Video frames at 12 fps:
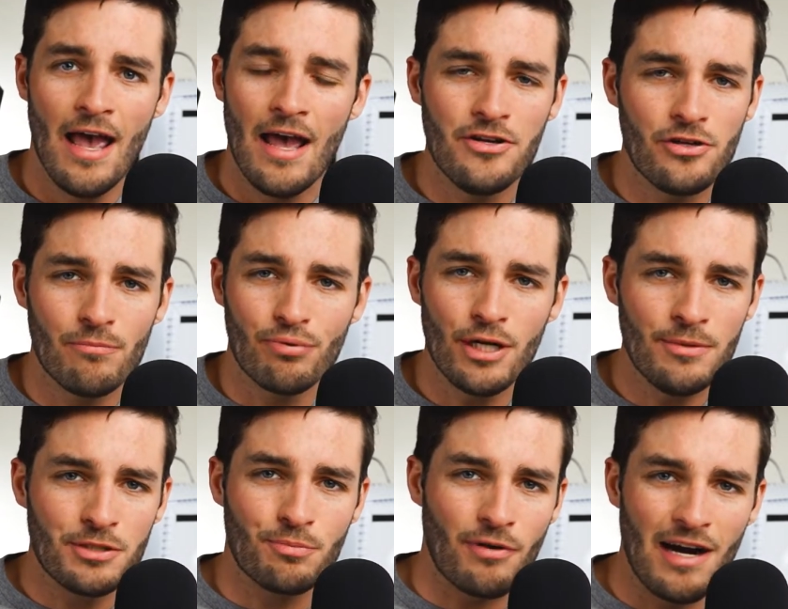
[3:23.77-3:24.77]
and you can pretty
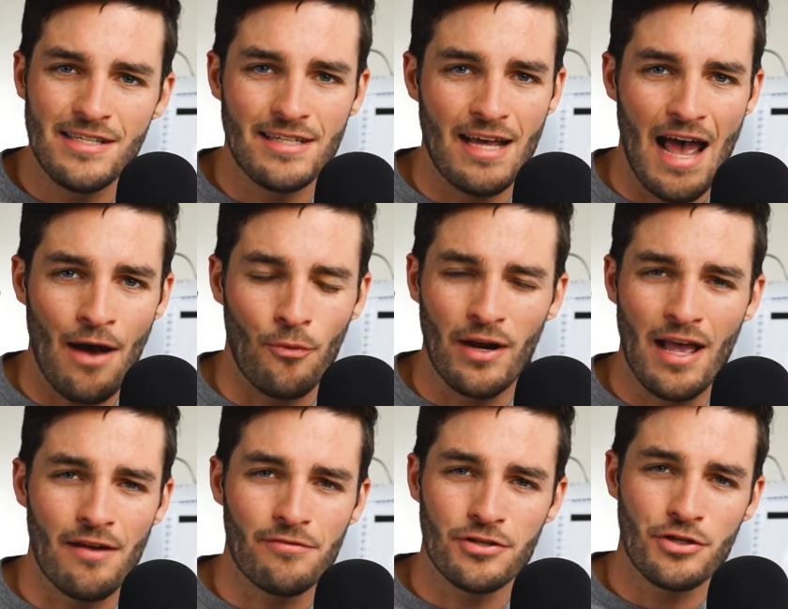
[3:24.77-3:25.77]
much price it at
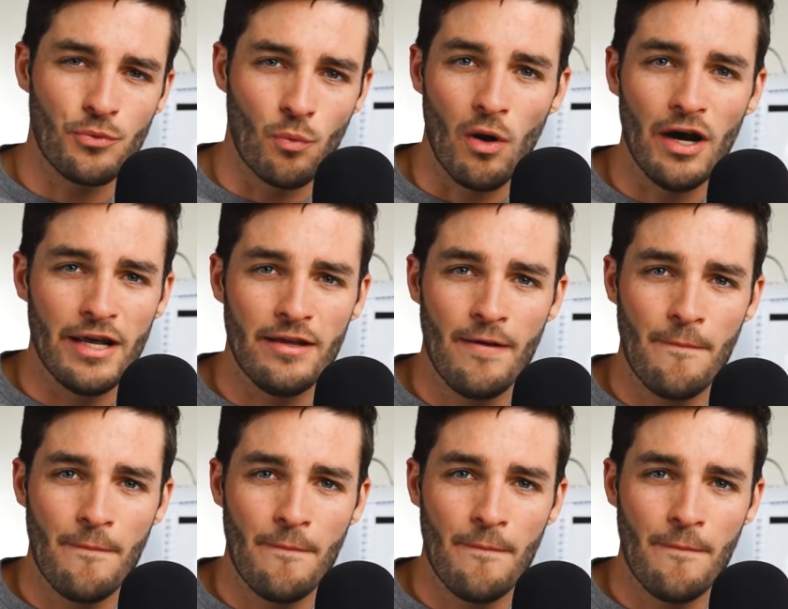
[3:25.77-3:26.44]
whatever you want.